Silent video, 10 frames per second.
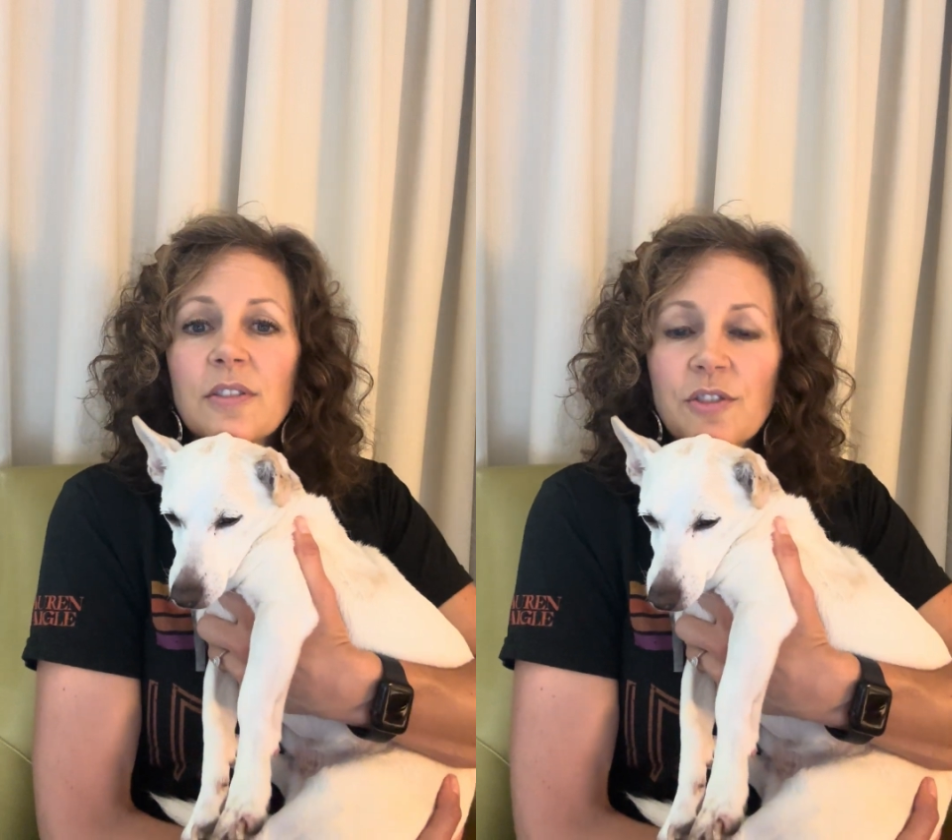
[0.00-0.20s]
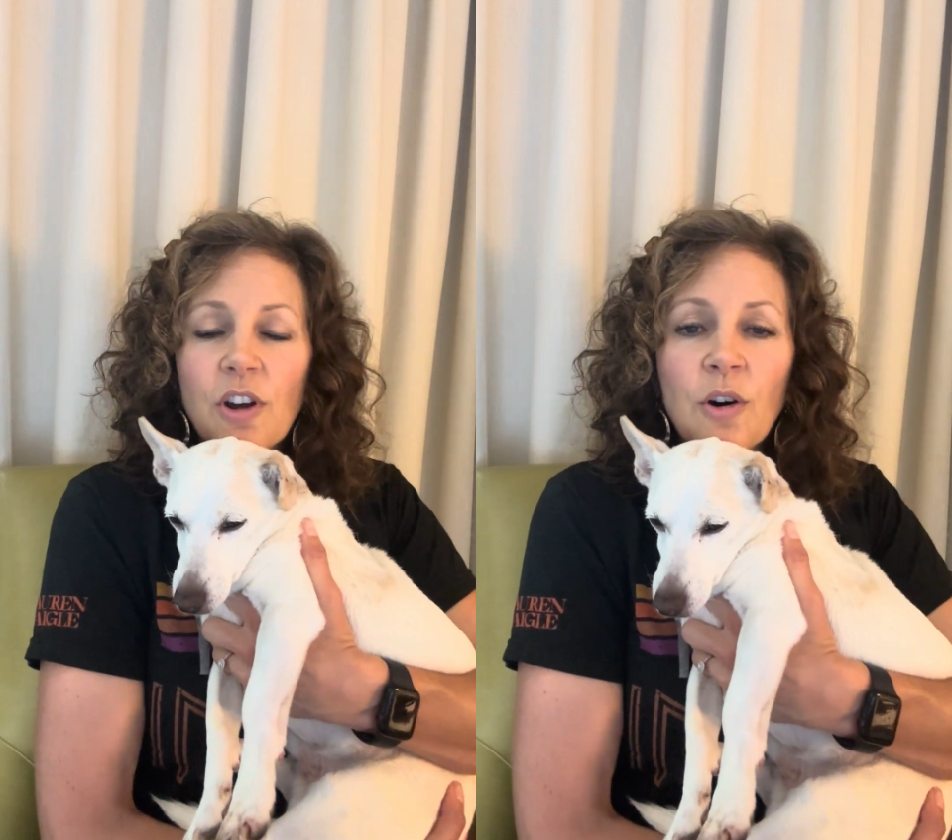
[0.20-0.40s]

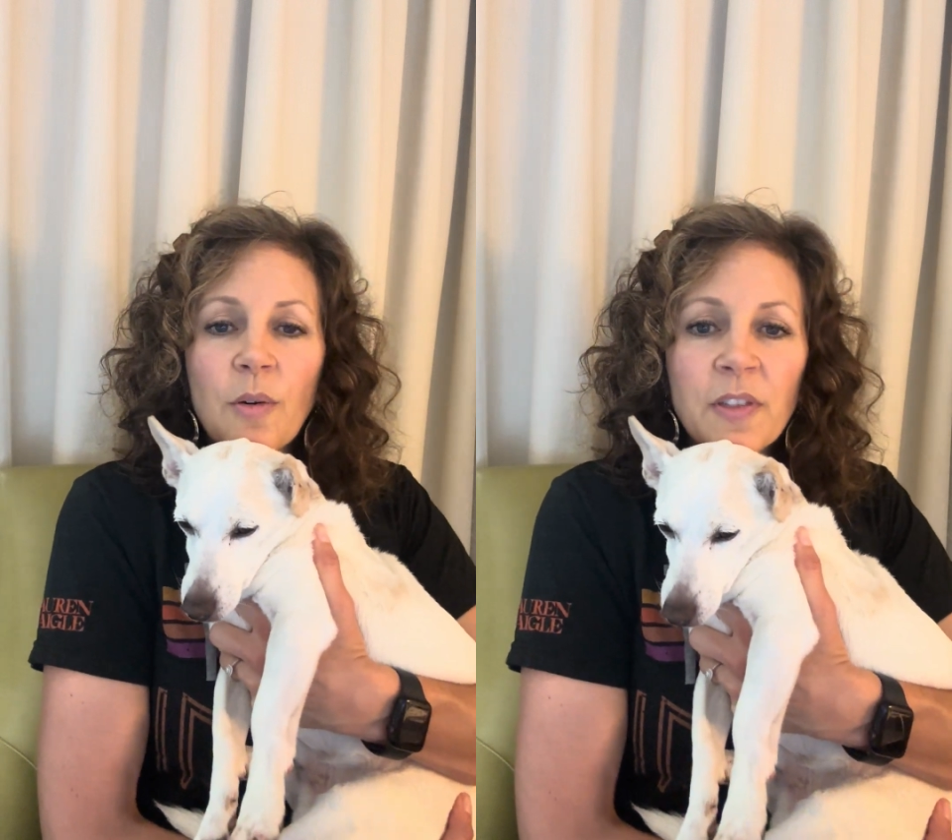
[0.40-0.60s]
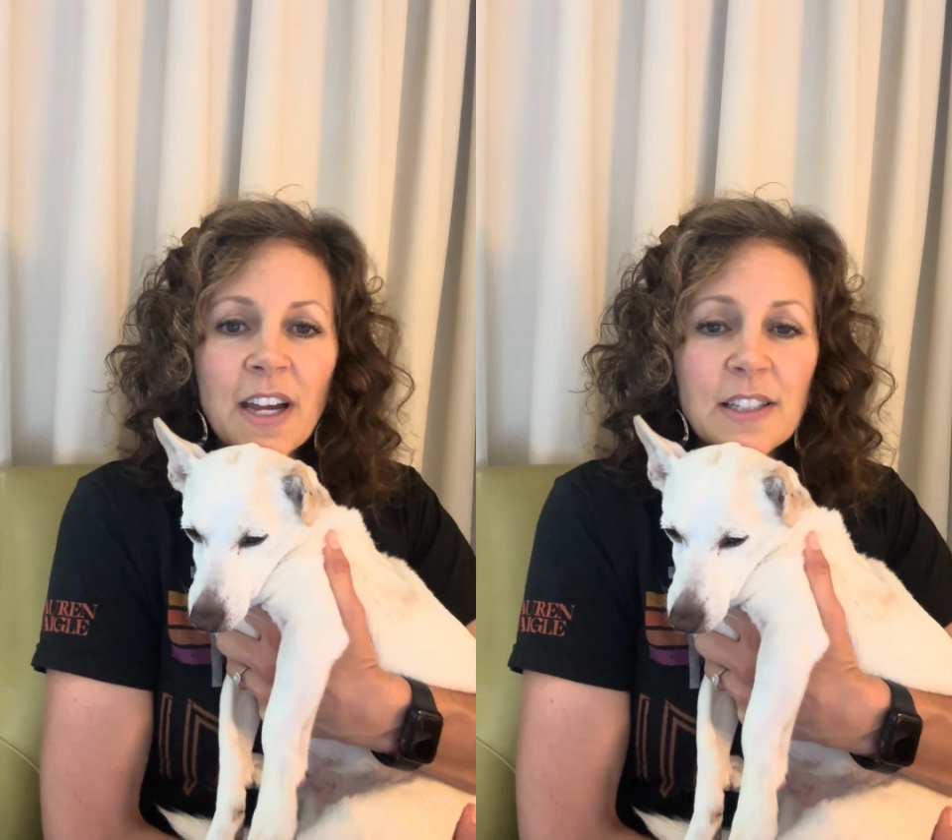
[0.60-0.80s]

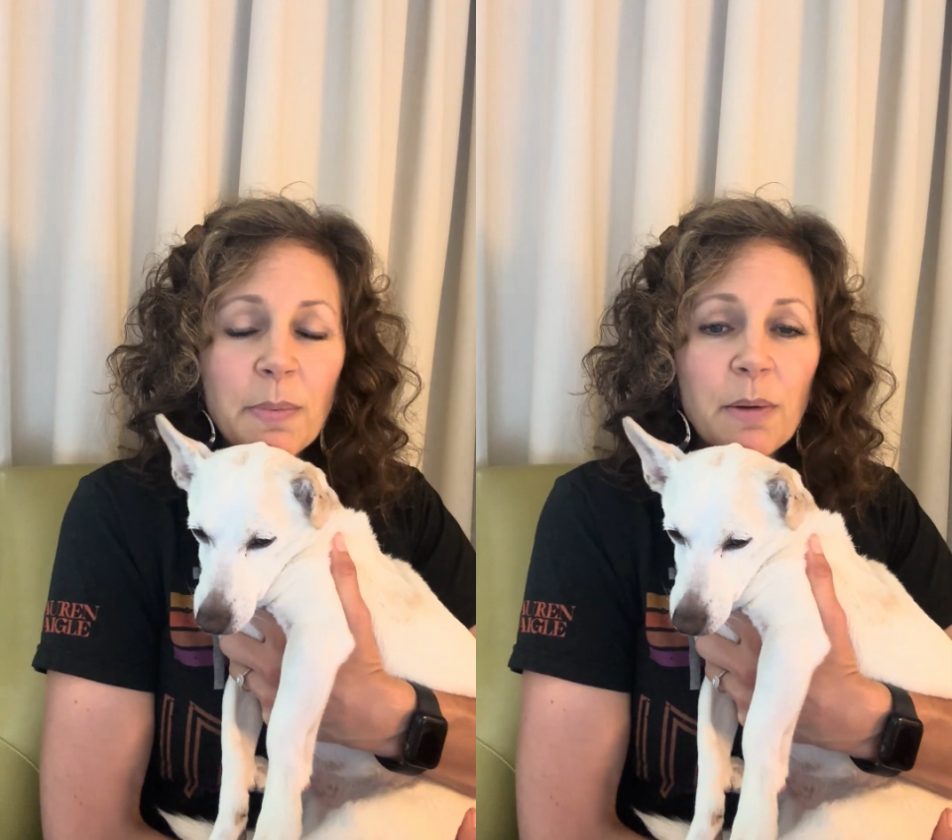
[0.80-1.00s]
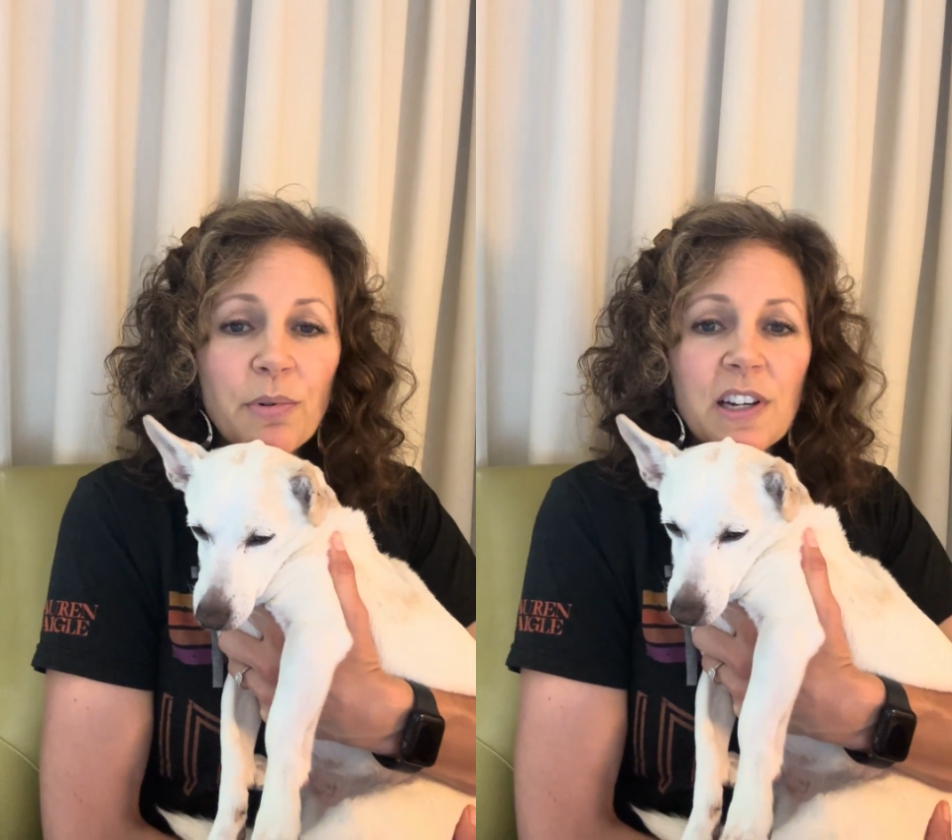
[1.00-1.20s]
So that's
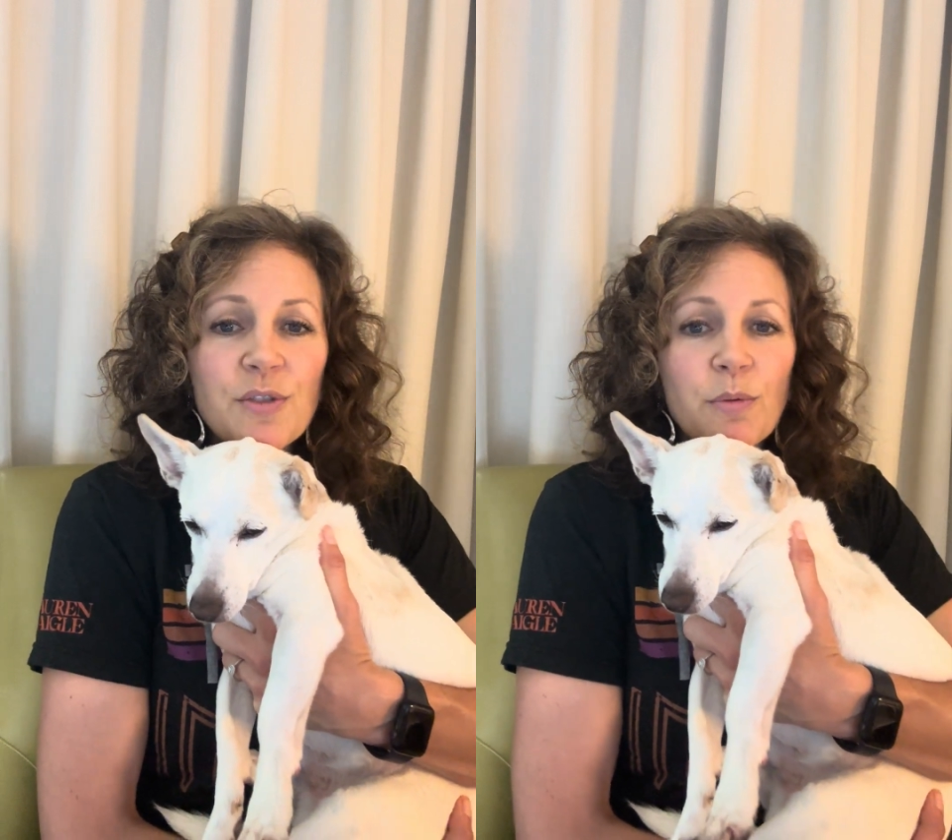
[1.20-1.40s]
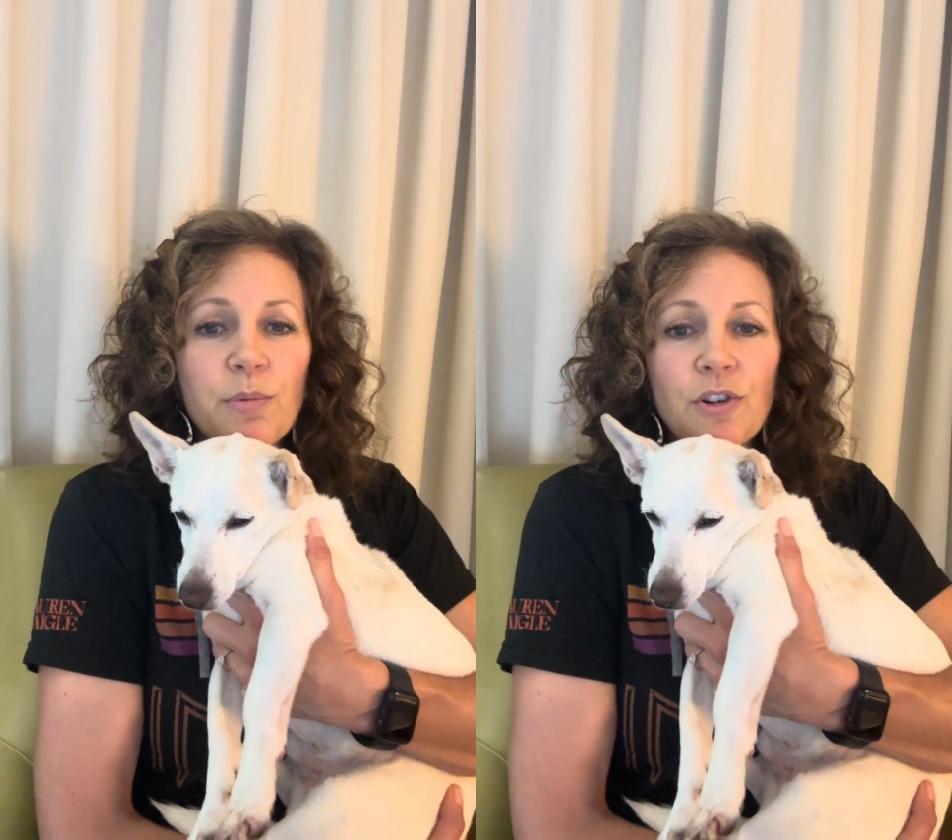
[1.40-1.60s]
my
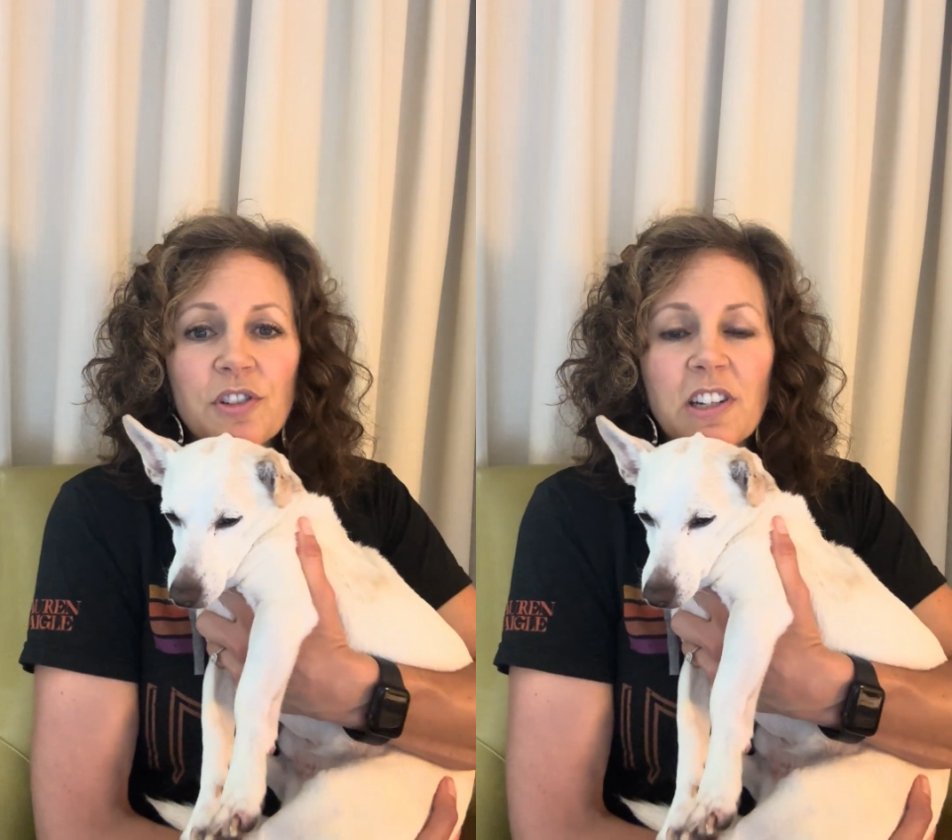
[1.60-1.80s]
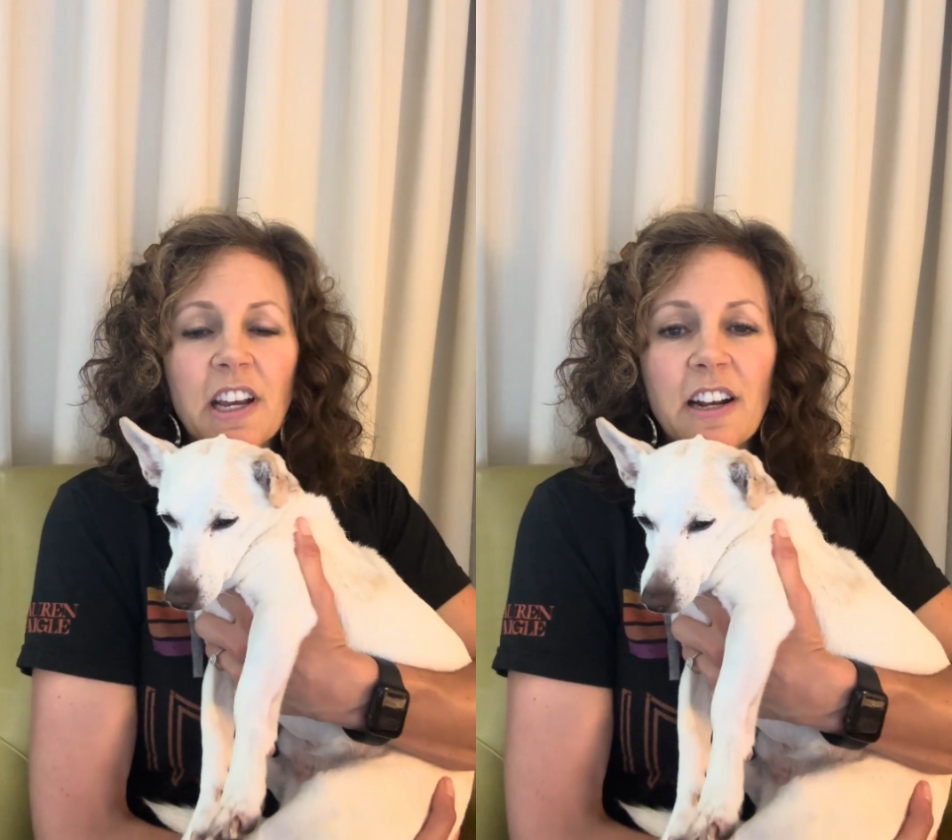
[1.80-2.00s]
praise report today.